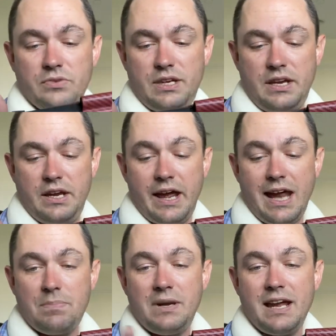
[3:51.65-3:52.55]

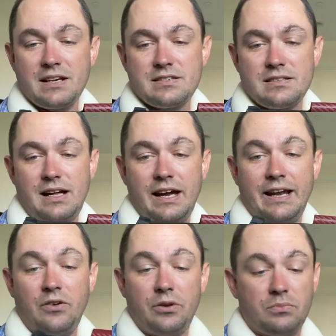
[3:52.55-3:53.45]
The APX slide
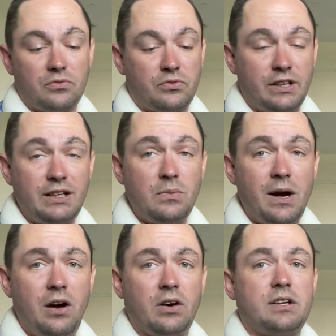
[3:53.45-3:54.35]
held up really
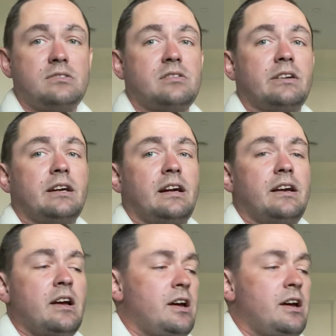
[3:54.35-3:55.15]
well considering it got